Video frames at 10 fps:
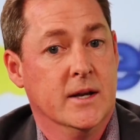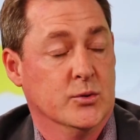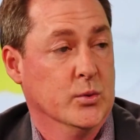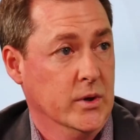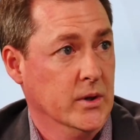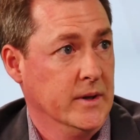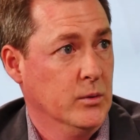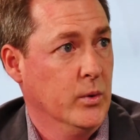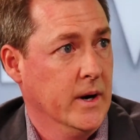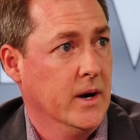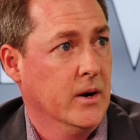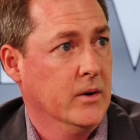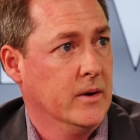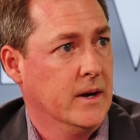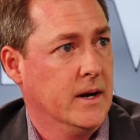is really
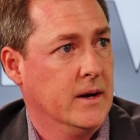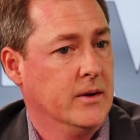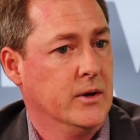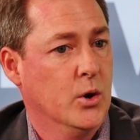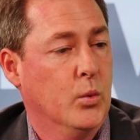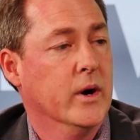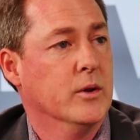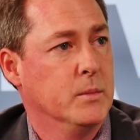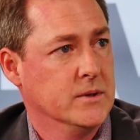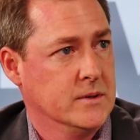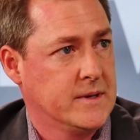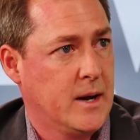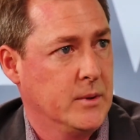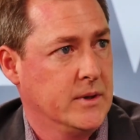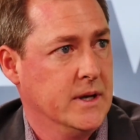where the business
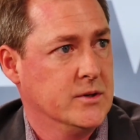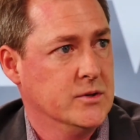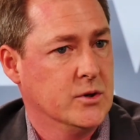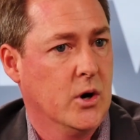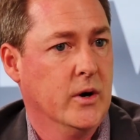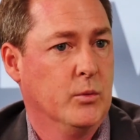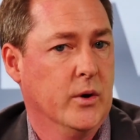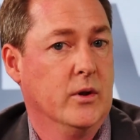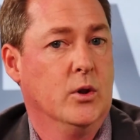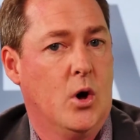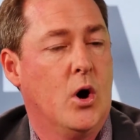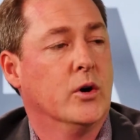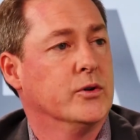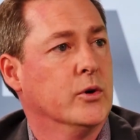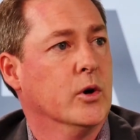applications are and where the
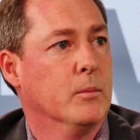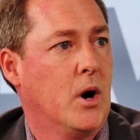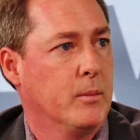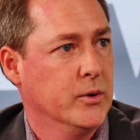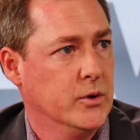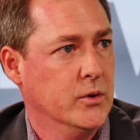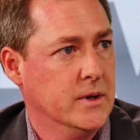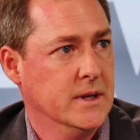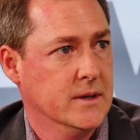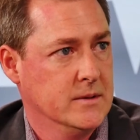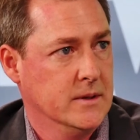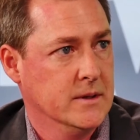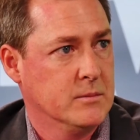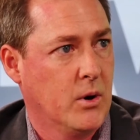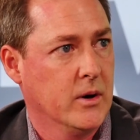long-term opportunity is in
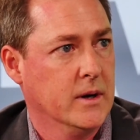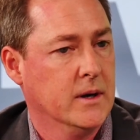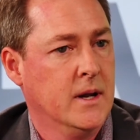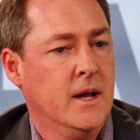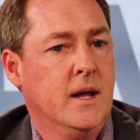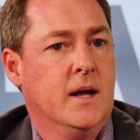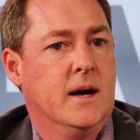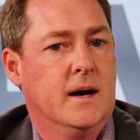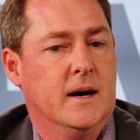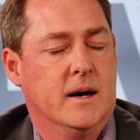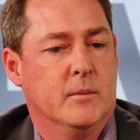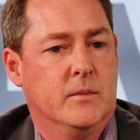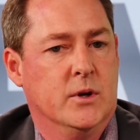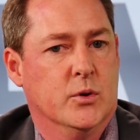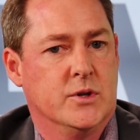this market.
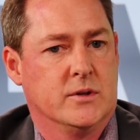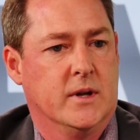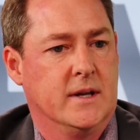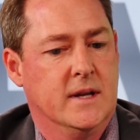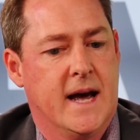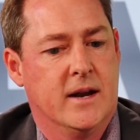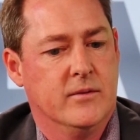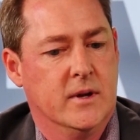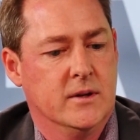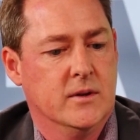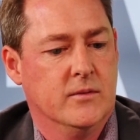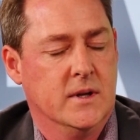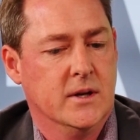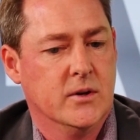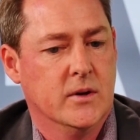Just like the advent of
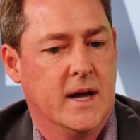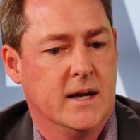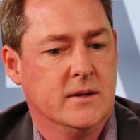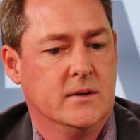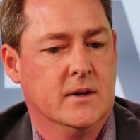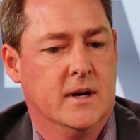the internet,